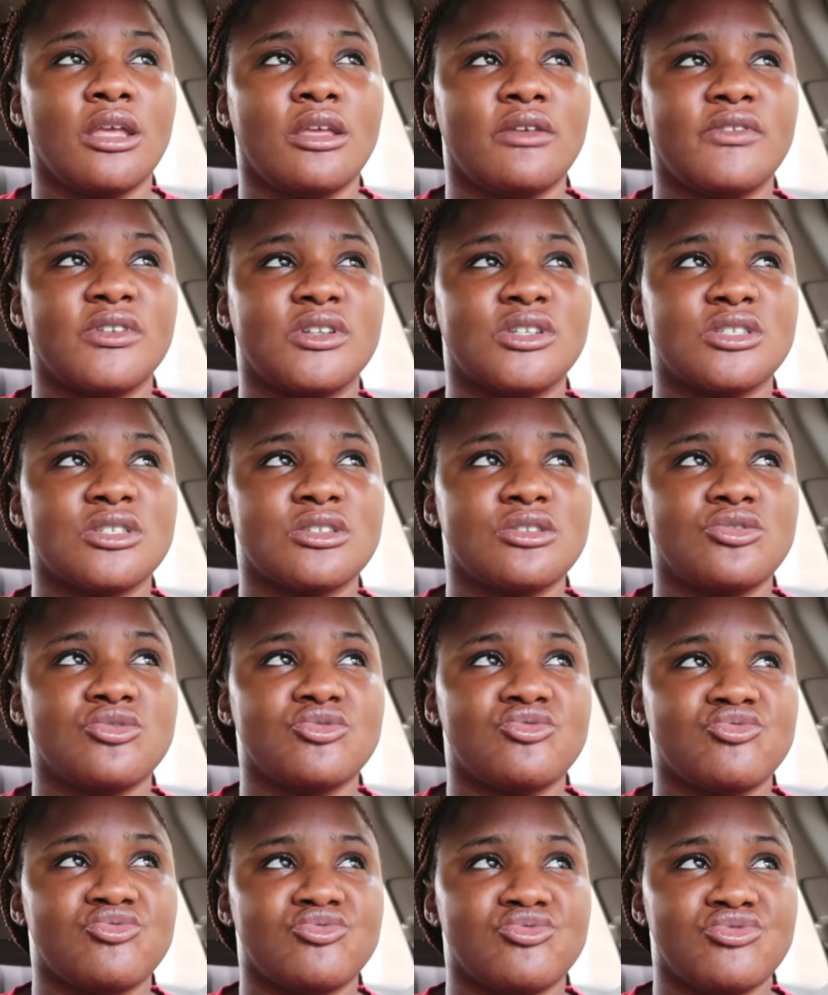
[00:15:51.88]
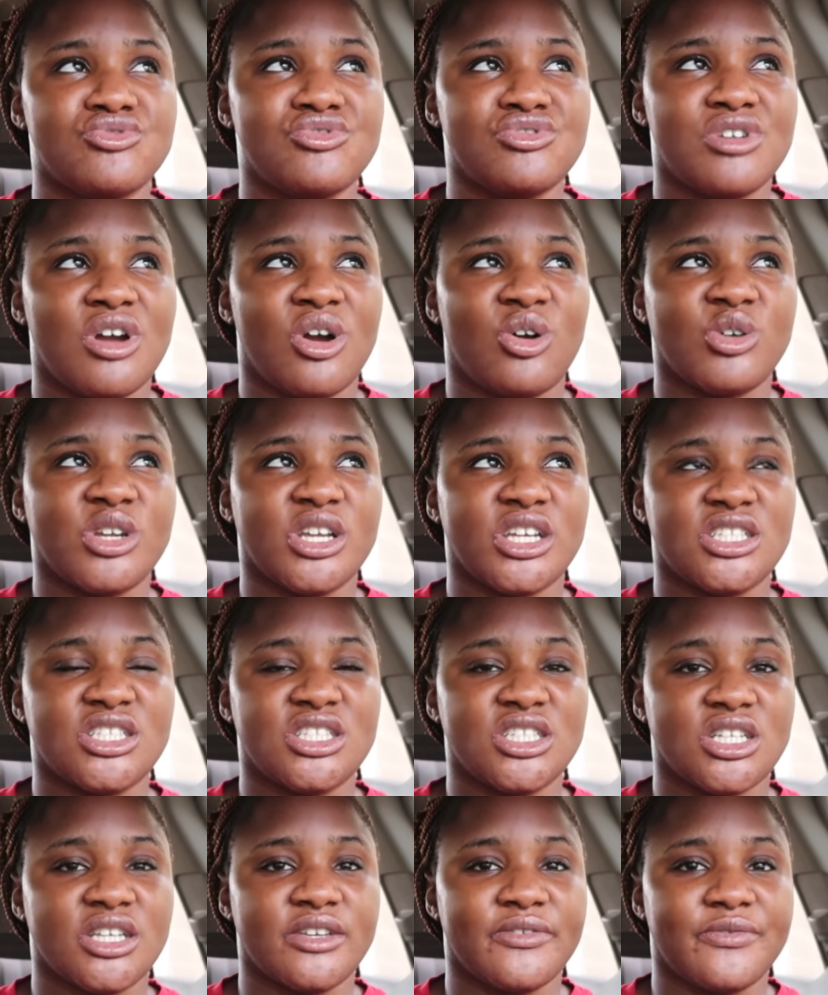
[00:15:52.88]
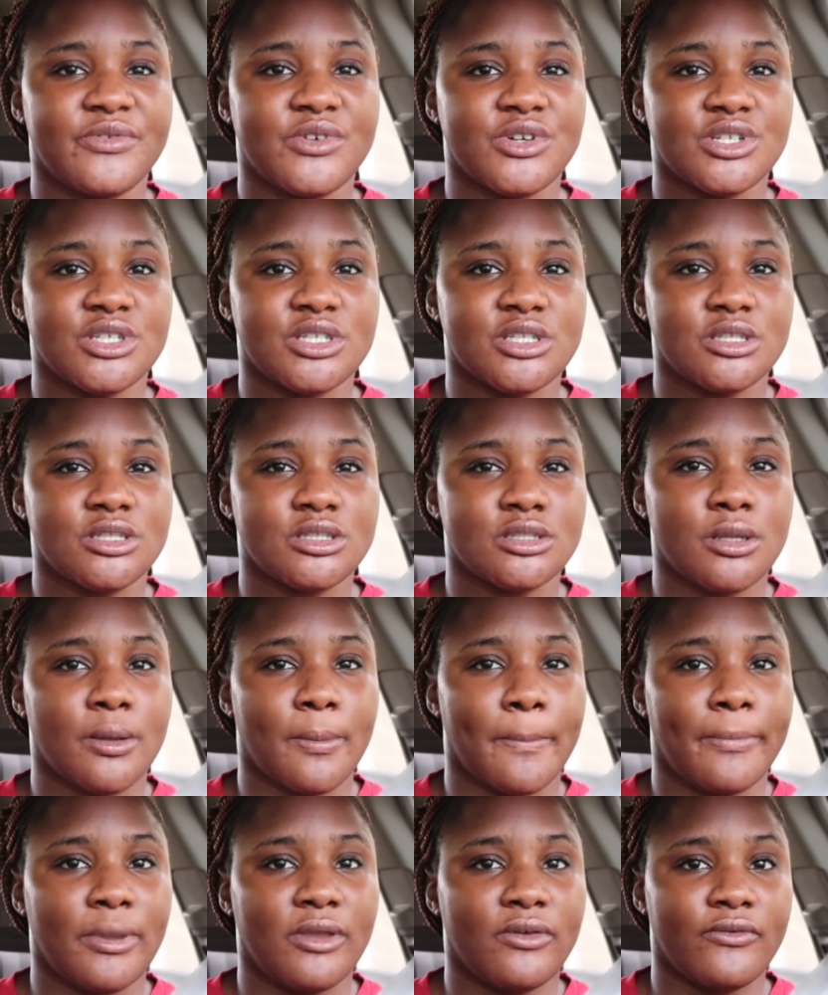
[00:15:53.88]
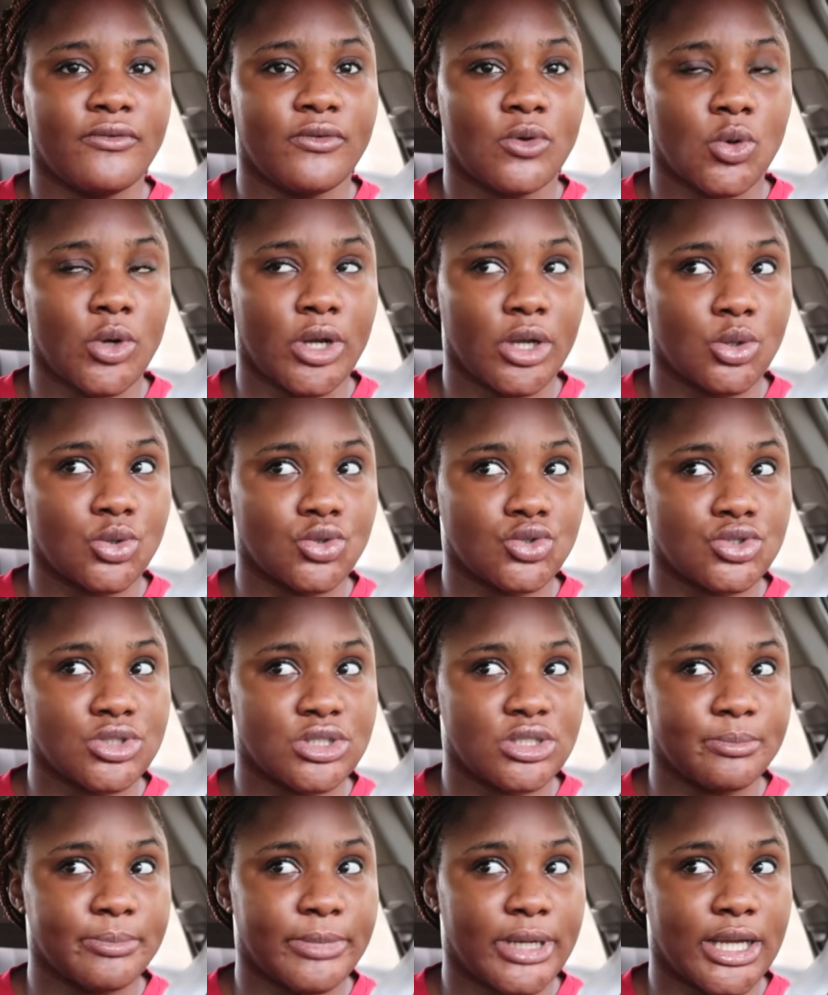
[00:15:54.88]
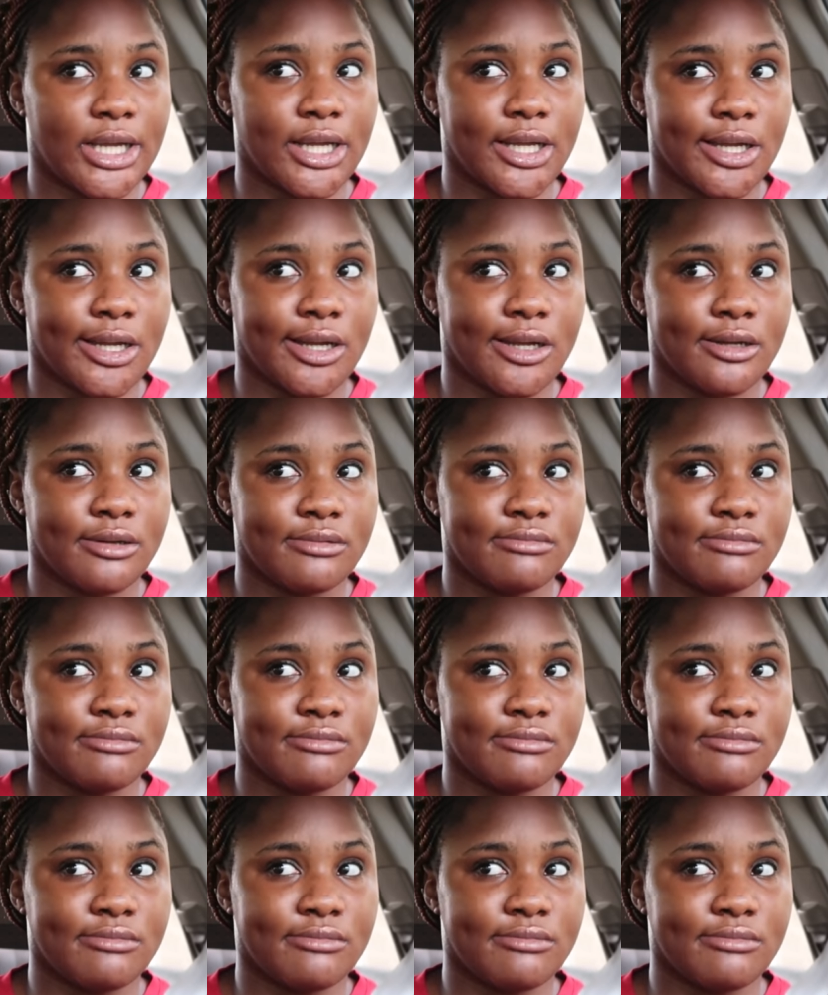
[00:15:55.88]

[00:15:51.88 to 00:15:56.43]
if it doesn't look good, I'll get chicken first before I go to the bank.